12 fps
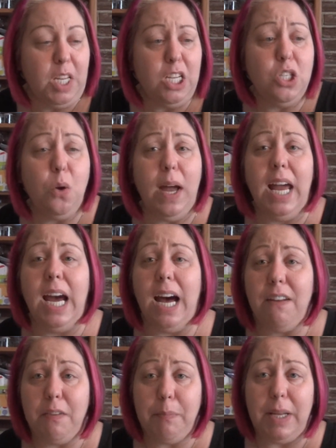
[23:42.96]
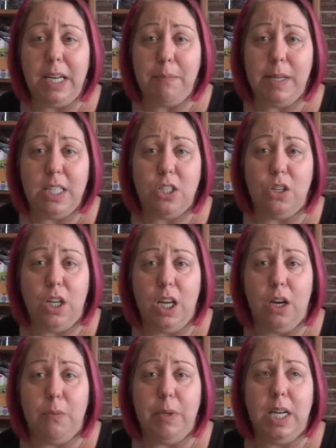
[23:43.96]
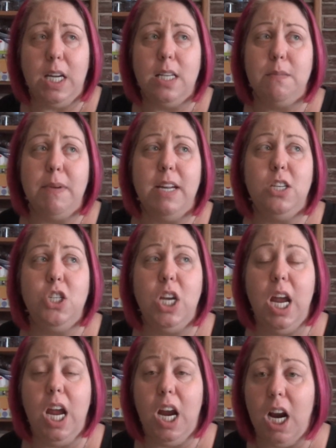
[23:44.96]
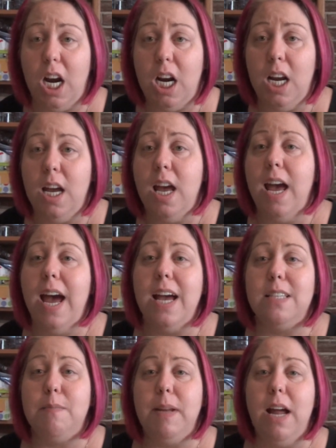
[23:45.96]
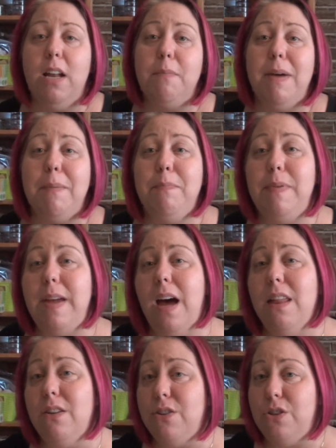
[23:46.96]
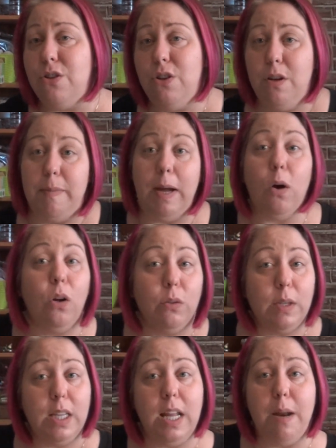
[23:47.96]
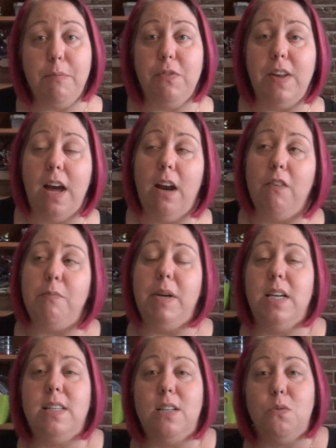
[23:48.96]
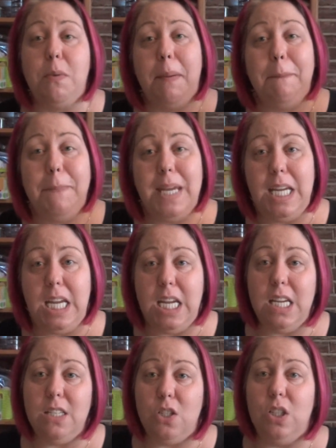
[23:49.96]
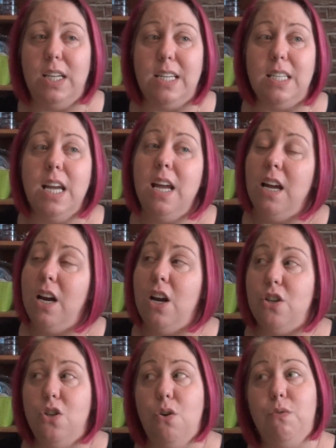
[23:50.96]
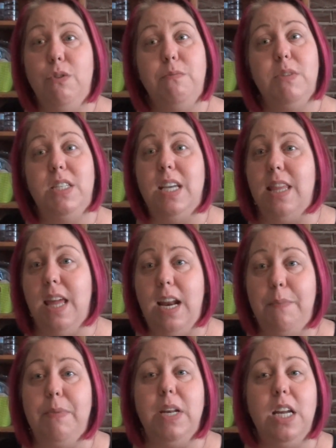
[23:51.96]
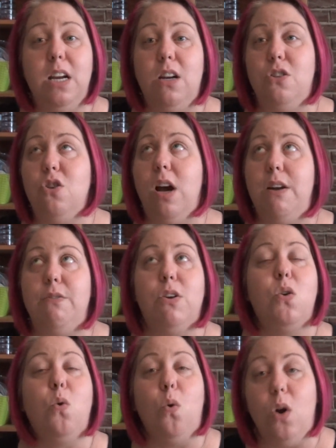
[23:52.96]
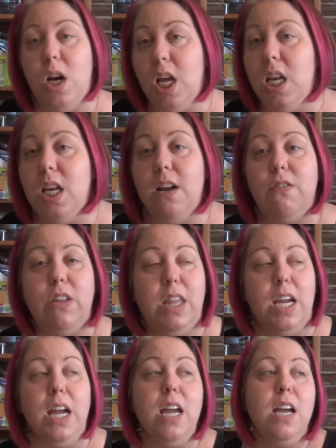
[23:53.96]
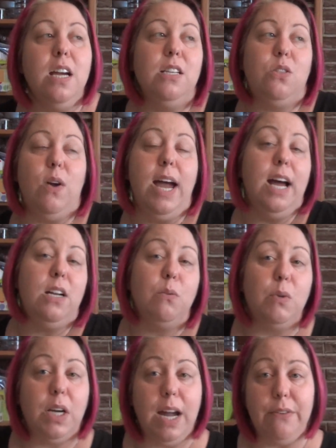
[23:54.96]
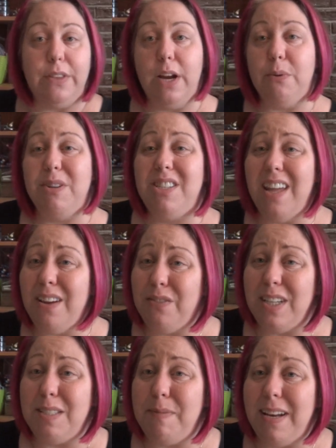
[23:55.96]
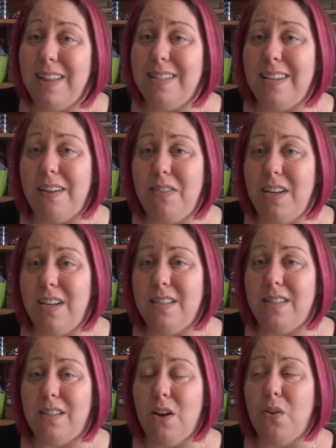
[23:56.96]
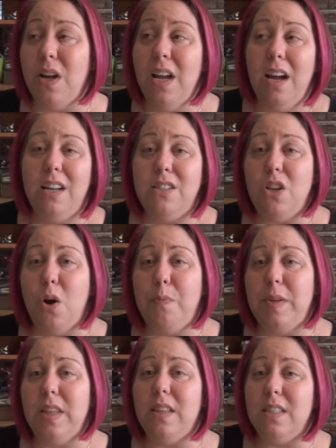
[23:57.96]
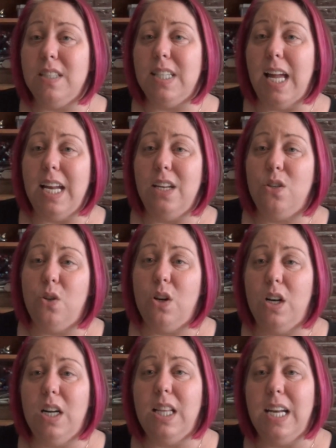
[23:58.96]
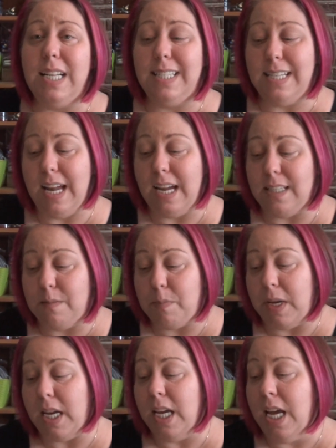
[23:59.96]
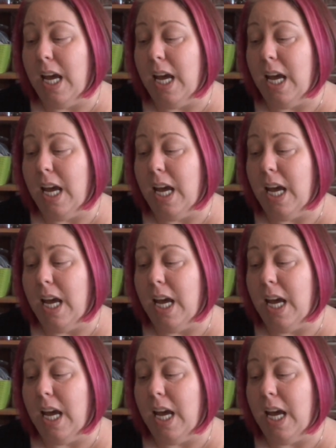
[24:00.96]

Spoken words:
so I haven't been in my studio because my chair has been out in my other studio, my old one that I moved out of, because that's where my big easel is. There's no room to set that up in here and try to record it and everything. So I had to work out there, which thankfully it's been in the 70s. So I just open the sliding door and then it's nice. But